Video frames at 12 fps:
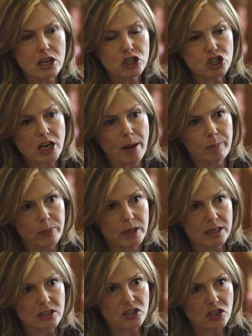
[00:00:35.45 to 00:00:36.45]

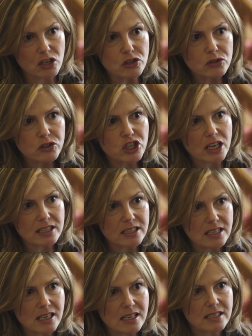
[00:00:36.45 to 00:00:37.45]
champion social
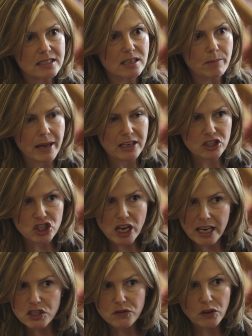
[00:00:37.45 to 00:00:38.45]
justice, to make
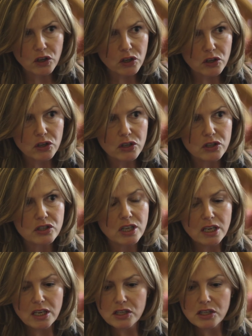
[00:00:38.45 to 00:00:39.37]
change for good,